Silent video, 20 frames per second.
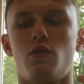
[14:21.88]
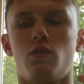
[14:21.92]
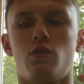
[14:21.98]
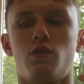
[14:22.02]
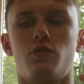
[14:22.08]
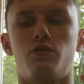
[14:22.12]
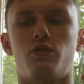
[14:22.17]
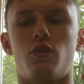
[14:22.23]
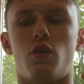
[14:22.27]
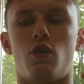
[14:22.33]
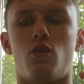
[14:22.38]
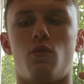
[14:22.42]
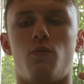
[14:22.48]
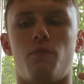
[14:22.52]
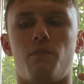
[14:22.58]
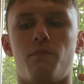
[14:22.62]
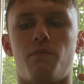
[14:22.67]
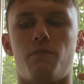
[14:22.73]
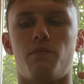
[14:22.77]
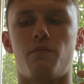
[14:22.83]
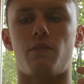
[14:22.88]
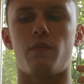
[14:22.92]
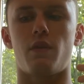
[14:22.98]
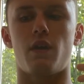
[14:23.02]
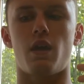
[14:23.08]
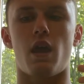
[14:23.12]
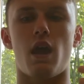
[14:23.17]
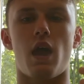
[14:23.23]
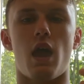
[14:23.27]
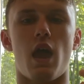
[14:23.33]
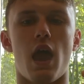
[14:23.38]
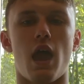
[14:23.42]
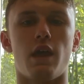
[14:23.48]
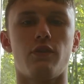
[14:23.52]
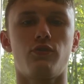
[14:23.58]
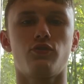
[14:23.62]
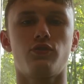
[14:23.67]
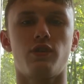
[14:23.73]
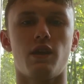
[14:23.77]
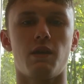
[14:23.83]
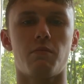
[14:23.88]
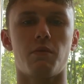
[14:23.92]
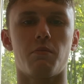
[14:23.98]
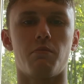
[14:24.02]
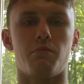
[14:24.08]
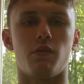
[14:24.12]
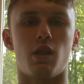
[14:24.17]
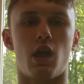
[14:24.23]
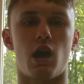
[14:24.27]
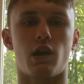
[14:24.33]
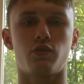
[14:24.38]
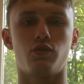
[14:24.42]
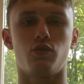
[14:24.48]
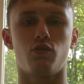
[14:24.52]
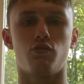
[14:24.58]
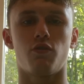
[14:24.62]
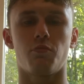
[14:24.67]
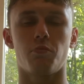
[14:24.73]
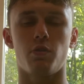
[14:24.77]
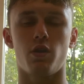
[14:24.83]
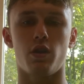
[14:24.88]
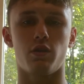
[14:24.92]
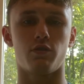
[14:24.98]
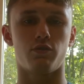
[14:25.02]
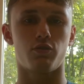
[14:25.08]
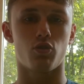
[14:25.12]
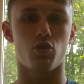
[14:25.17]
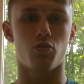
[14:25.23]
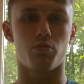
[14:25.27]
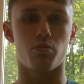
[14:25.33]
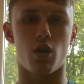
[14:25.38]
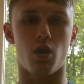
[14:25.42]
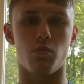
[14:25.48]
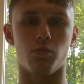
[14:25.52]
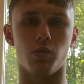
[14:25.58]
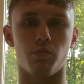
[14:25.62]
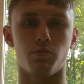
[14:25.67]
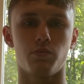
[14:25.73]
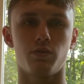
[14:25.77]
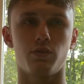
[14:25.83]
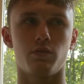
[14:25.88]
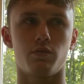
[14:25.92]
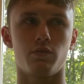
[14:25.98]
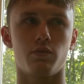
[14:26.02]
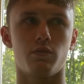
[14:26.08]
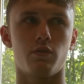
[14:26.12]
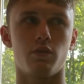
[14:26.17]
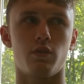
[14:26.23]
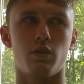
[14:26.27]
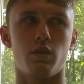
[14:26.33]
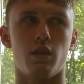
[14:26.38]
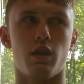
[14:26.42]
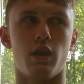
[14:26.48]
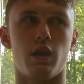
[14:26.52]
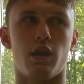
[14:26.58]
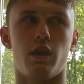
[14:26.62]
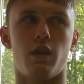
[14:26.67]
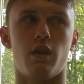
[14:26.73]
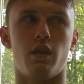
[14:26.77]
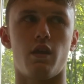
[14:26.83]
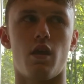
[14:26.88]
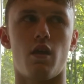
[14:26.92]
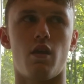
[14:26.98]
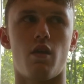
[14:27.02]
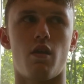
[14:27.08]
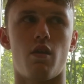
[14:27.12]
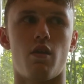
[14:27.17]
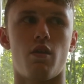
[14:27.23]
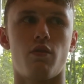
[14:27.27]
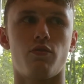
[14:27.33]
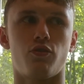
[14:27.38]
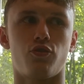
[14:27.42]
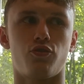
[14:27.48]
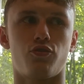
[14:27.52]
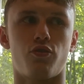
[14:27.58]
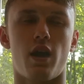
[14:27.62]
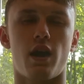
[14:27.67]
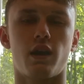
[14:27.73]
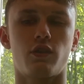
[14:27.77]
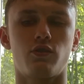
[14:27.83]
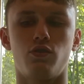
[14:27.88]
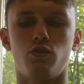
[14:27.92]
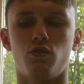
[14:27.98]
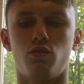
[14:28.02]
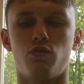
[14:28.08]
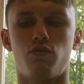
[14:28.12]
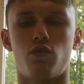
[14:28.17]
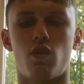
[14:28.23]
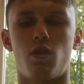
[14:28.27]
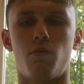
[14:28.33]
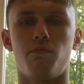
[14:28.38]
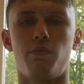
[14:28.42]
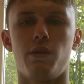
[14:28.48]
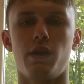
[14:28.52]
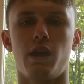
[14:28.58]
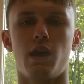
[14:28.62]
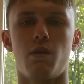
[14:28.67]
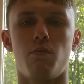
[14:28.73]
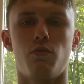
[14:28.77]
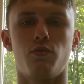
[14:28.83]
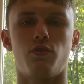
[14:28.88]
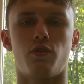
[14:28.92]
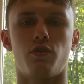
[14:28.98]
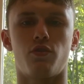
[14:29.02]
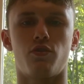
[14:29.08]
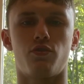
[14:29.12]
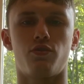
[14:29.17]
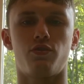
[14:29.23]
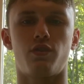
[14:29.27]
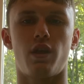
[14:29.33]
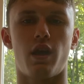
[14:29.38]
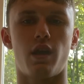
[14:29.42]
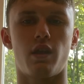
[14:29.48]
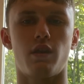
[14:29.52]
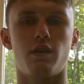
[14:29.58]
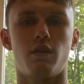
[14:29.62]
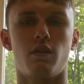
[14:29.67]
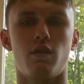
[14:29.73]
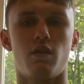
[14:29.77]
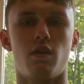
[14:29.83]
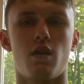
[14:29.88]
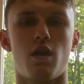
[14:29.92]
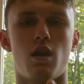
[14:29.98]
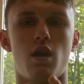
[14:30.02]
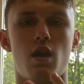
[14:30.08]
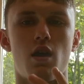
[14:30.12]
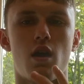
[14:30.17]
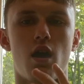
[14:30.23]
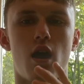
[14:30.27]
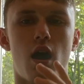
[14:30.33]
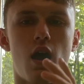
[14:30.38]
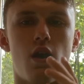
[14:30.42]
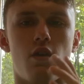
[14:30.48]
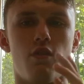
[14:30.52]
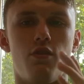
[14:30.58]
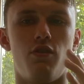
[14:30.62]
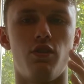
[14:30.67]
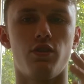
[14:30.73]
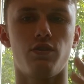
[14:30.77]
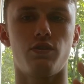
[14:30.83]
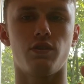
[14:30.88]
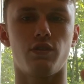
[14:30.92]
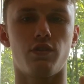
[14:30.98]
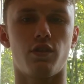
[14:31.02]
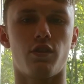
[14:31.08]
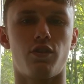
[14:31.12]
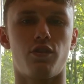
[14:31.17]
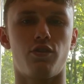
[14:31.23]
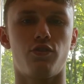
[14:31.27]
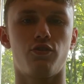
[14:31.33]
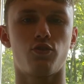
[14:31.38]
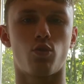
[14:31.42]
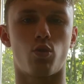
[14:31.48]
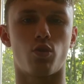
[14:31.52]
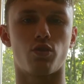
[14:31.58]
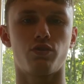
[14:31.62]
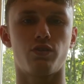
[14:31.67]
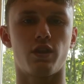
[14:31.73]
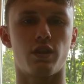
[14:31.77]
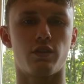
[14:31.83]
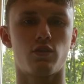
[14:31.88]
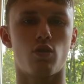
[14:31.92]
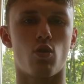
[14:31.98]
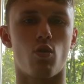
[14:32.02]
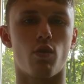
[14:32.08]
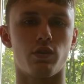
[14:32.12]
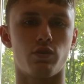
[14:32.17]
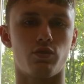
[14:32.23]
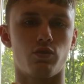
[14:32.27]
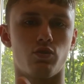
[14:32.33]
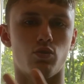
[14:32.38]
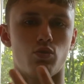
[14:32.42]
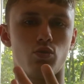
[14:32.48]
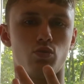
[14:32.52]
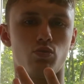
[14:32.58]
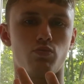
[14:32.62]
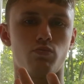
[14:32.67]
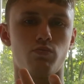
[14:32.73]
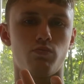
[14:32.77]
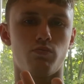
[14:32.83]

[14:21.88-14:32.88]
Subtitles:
So, entertainment blocks you from your internal problems. It distracts you from being able to understand this is the source that's going to